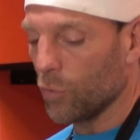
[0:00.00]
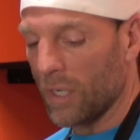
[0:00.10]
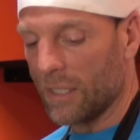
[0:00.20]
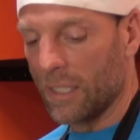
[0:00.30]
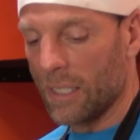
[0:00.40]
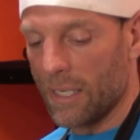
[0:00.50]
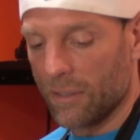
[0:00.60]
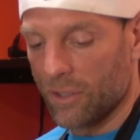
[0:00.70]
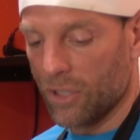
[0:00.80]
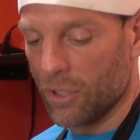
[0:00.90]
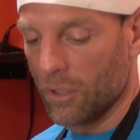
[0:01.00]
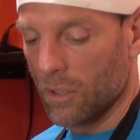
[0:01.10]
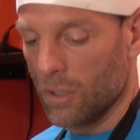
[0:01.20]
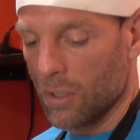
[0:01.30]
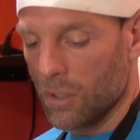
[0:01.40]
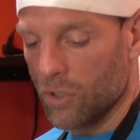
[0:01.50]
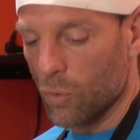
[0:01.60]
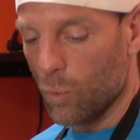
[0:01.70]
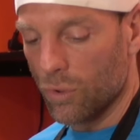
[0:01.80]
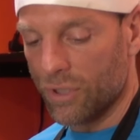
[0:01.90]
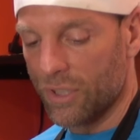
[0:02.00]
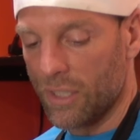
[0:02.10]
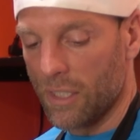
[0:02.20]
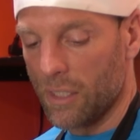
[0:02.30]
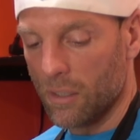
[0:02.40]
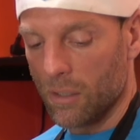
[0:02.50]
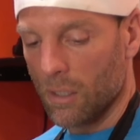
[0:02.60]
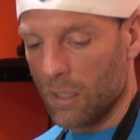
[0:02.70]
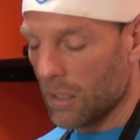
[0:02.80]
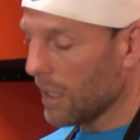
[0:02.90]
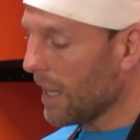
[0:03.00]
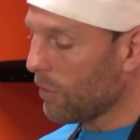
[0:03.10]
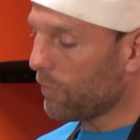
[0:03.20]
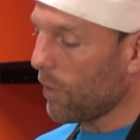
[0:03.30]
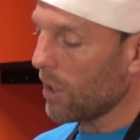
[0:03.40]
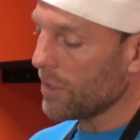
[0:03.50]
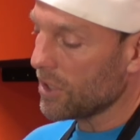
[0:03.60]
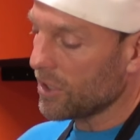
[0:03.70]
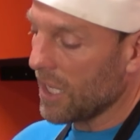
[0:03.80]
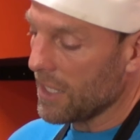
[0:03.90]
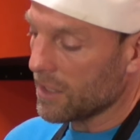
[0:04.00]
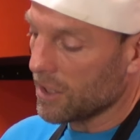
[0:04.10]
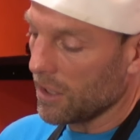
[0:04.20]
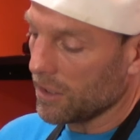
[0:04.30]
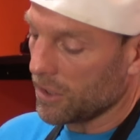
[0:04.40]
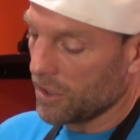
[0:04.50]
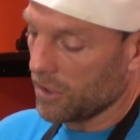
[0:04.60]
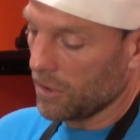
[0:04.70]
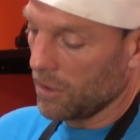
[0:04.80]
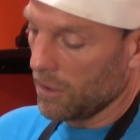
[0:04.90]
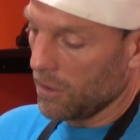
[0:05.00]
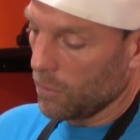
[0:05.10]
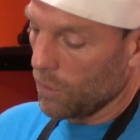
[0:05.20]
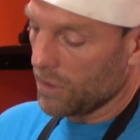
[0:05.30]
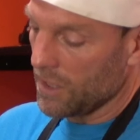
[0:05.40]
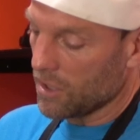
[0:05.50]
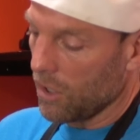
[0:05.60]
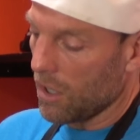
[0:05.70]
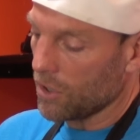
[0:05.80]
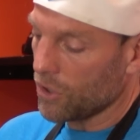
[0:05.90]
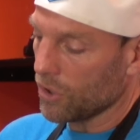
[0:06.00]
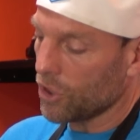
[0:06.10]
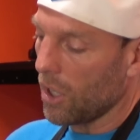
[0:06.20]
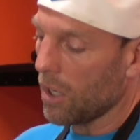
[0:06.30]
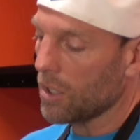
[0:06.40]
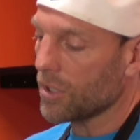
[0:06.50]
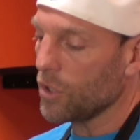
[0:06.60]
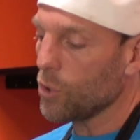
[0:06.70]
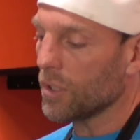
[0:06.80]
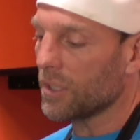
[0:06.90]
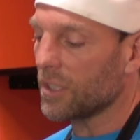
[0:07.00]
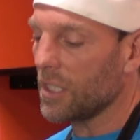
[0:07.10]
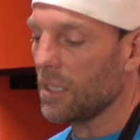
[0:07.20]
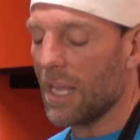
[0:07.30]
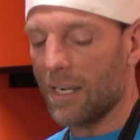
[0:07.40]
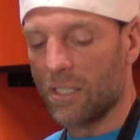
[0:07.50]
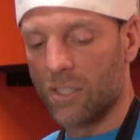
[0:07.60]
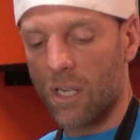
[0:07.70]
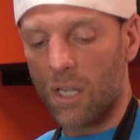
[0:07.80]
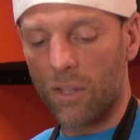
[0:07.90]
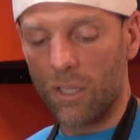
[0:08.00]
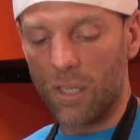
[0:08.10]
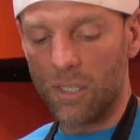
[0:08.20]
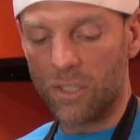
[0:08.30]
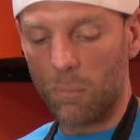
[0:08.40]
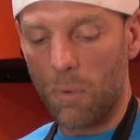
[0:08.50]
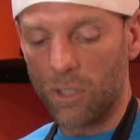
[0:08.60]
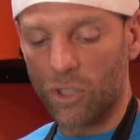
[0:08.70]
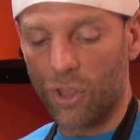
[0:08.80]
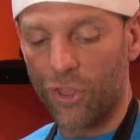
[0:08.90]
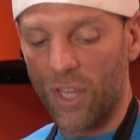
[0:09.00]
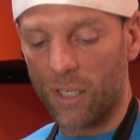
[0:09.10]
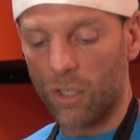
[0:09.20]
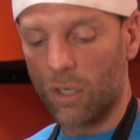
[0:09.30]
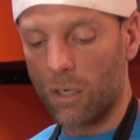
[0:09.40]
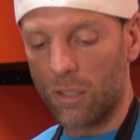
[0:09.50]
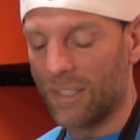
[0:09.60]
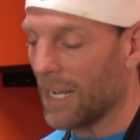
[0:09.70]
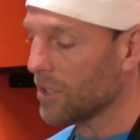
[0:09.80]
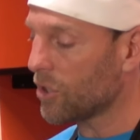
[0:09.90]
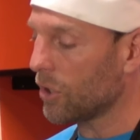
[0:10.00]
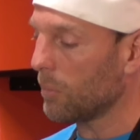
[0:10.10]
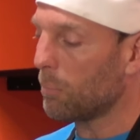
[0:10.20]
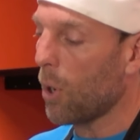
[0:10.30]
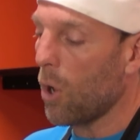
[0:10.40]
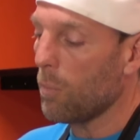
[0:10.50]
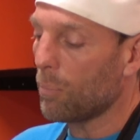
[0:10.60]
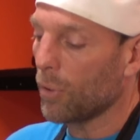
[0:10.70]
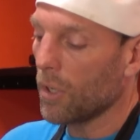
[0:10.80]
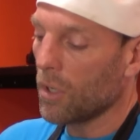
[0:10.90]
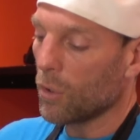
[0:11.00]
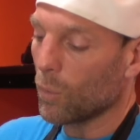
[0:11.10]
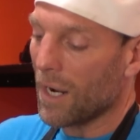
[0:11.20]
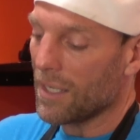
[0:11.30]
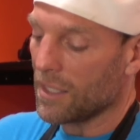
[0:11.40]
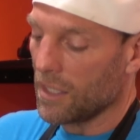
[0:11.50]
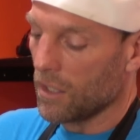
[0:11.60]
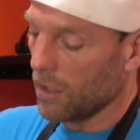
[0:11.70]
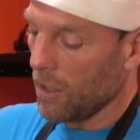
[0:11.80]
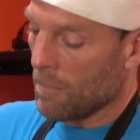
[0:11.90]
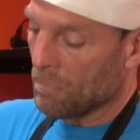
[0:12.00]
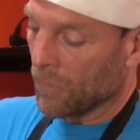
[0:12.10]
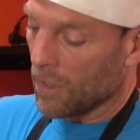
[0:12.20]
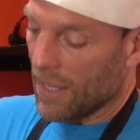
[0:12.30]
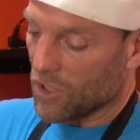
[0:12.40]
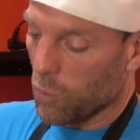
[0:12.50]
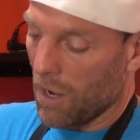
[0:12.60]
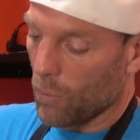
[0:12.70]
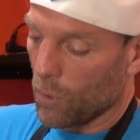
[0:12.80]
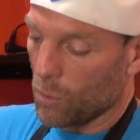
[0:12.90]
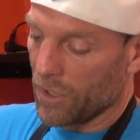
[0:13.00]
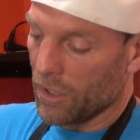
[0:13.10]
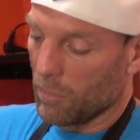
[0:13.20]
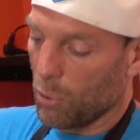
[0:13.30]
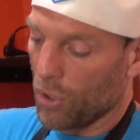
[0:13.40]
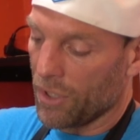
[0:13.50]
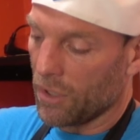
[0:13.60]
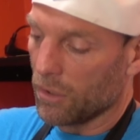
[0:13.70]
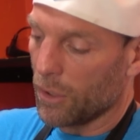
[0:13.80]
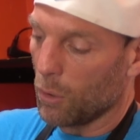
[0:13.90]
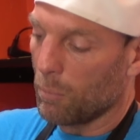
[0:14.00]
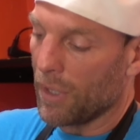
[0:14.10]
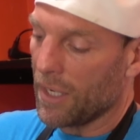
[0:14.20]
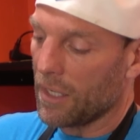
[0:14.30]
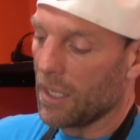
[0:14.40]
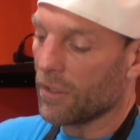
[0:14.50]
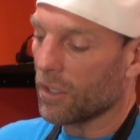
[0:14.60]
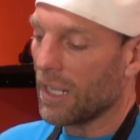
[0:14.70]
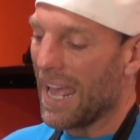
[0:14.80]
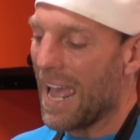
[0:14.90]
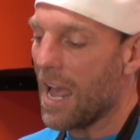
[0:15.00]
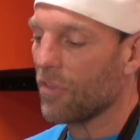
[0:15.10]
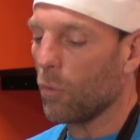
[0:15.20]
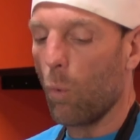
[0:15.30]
drinking it. So we'll see how far this takes us with these larger jars. And you could see that it's a much thicker, denser pulp right here. That's why we're only going to put in a little bit, and they're going to add the